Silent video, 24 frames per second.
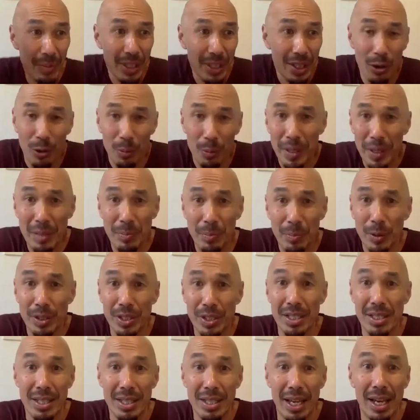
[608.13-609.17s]
mean, there were people
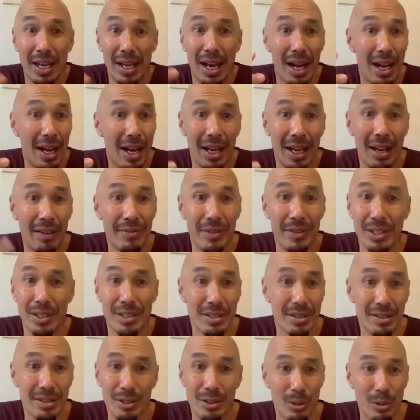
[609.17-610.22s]
just saying, I have
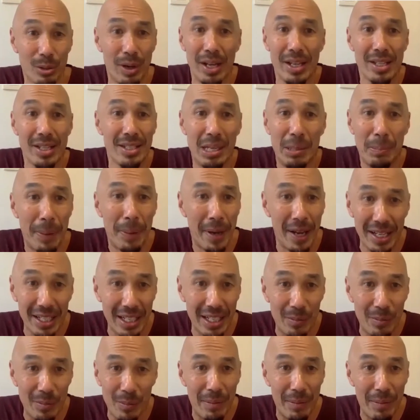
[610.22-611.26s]
this crazy pain
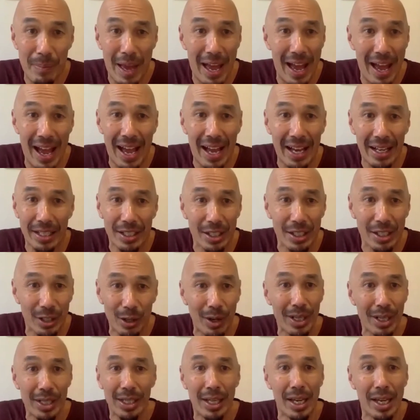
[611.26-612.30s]
in my back. You
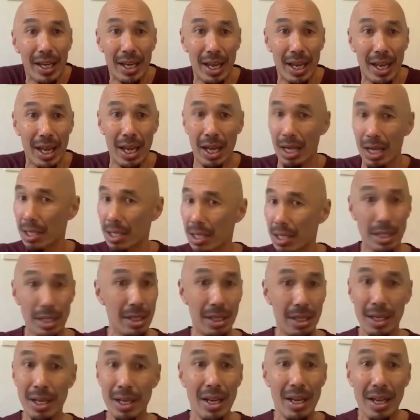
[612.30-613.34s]
know, I'd lay hands
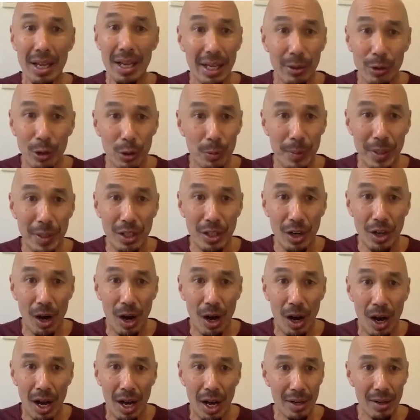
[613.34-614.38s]
and it would be
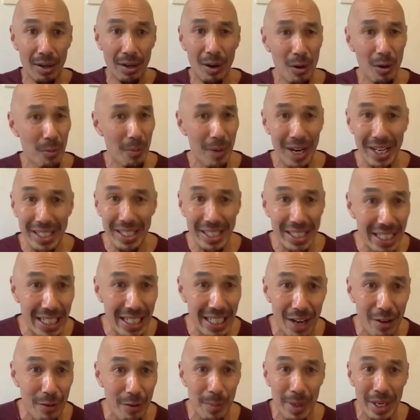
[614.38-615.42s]
gone. Oh, my knee,
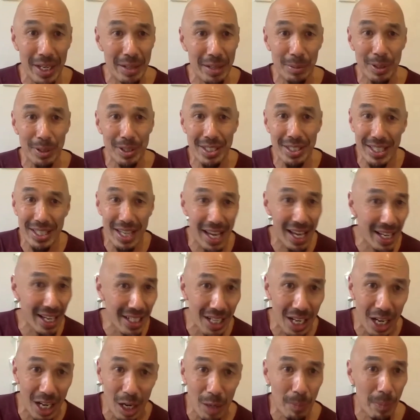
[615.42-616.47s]
I haven't been able to
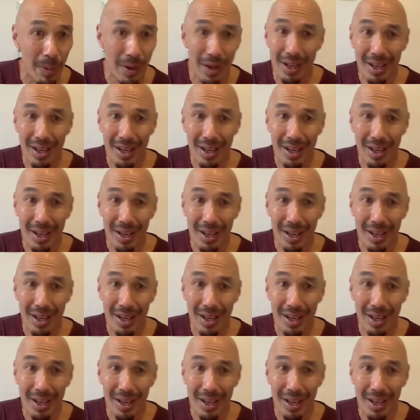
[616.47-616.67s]
stand up.